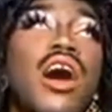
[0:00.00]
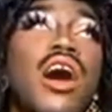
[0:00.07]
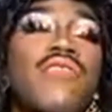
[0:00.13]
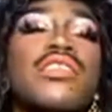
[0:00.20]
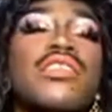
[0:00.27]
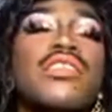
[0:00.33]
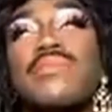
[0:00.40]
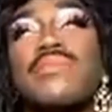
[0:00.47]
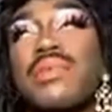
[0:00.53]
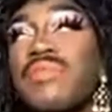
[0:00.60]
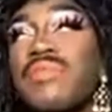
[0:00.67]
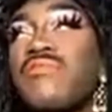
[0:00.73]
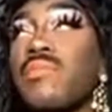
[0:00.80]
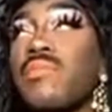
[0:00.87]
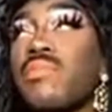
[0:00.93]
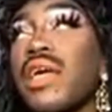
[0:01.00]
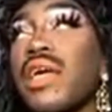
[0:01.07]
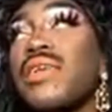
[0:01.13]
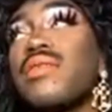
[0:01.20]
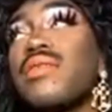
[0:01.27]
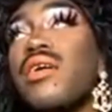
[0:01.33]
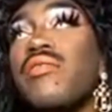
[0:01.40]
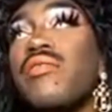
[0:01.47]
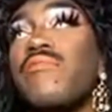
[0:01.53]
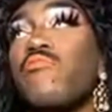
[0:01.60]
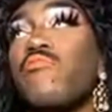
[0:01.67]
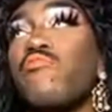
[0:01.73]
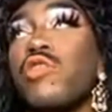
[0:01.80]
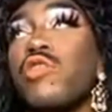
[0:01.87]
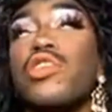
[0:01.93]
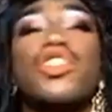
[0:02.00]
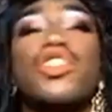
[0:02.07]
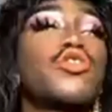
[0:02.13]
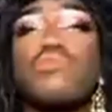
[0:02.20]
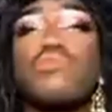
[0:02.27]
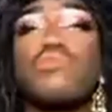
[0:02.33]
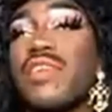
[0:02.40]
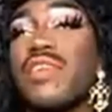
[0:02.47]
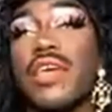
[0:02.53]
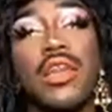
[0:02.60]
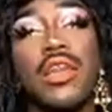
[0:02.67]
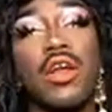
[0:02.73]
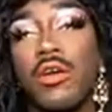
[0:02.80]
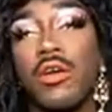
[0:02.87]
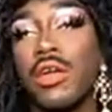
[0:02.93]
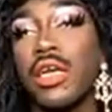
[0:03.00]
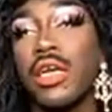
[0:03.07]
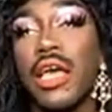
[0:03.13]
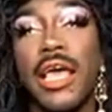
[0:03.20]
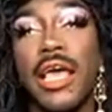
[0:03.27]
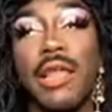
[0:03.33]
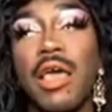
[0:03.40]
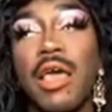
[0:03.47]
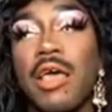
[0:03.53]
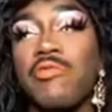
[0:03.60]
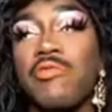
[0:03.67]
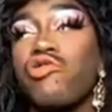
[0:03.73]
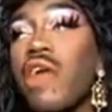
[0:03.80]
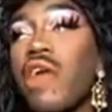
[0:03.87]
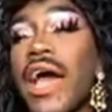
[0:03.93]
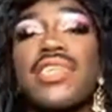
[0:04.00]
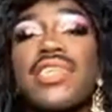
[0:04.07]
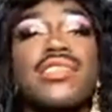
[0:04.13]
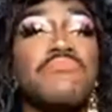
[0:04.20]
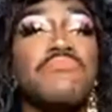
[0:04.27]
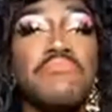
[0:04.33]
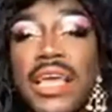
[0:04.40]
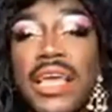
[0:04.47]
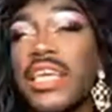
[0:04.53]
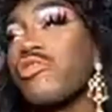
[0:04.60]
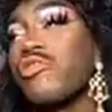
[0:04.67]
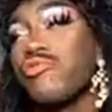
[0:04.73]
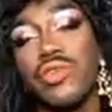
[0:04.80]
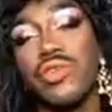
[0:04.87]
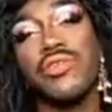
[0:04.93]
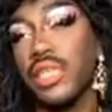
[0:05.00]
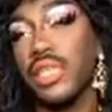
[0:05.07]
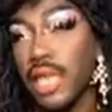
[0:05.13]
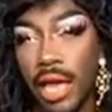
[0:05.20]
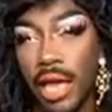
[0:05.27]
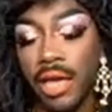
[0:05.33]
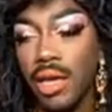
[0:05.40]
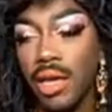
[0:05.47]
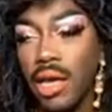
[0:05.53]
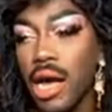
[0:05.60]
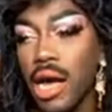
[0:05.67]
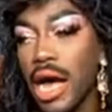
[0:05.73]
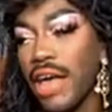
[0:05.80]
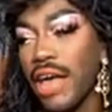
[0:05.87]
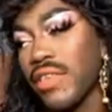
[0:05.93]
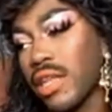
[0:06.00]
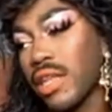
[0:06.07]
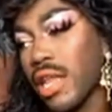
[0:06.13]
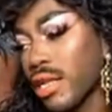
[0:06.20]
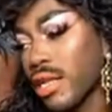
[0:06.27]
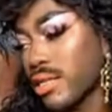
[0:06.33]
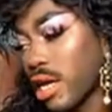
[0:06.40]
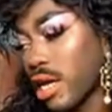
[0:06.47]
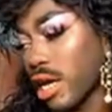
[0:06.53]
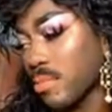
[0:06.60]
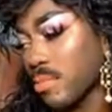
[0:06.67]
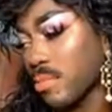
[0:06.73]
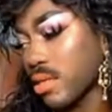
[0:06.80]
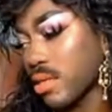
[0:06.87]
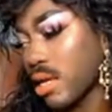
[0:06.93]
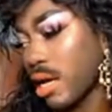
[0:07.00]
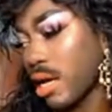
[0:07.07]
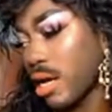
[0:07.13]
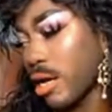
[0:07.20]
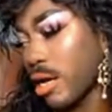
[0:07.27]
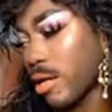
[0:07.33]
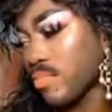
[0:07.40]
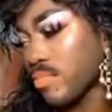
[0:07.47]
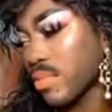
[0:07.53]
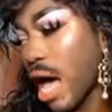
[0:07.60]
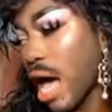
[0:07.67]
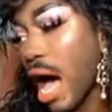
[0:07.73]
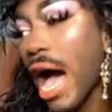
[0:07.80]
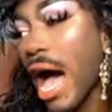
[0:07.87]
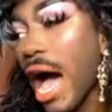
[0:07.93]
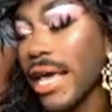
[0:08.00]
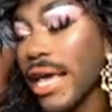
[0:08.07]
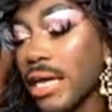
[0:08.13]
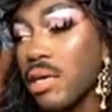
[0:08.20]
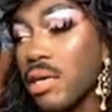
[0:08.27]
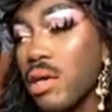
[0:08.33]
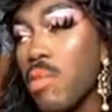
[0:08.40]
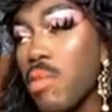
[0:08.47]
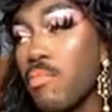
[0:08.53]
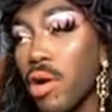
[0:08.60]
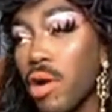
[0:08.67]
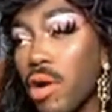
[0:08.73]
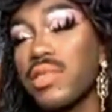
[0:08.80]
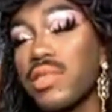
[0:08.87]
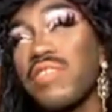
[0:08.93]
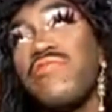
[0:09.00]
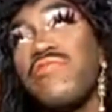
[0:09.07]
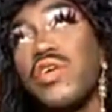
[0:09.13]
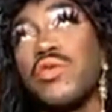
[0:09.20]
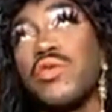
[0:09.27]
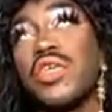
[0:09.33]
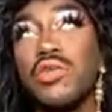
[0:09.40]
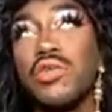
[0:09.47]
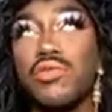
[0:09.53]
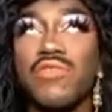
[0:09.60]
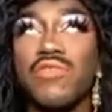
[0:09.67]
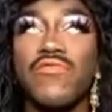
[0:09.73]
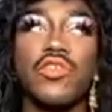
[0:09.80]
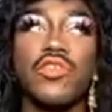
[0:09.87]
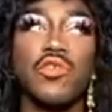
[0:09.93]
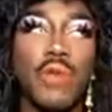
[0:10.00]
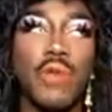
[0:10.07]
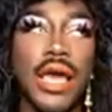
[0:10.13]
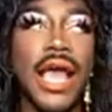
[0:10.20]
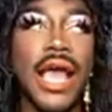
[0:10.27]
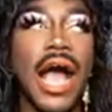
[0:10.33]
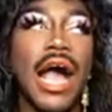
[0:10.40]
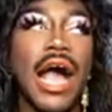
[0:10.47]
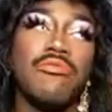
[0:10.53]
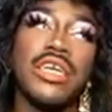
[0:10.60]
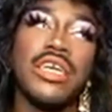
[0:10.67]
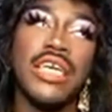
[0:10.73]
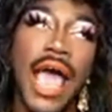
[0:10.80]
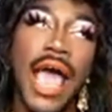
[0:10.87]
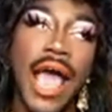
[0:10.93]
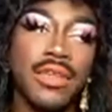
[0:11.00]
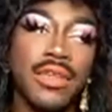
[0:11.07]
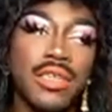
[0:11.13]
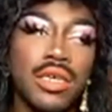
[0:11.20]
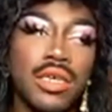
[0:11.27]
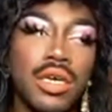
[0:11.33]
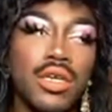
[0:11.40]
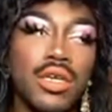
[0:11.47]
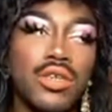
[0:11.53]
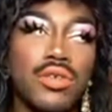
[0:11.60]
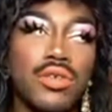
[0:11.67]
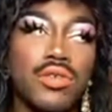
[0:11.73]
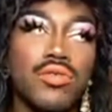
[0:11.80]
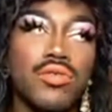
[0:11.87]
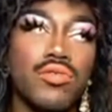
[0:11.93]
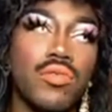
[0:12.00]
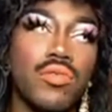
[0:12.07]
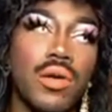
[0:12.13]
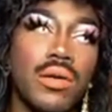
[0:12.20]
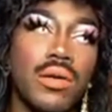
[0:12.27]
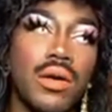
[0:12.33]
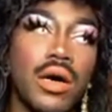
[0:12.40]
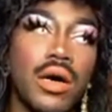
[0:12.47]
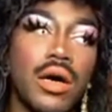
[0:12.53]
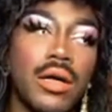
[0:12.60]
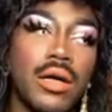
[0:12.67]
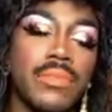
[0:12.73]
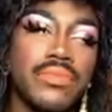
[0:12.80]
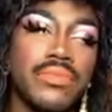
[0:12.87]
it's oftentimes coming from a place of we're just grieving and hurting and trying to make it through the day. I think a lot of times I personally feel guilty for the way I react to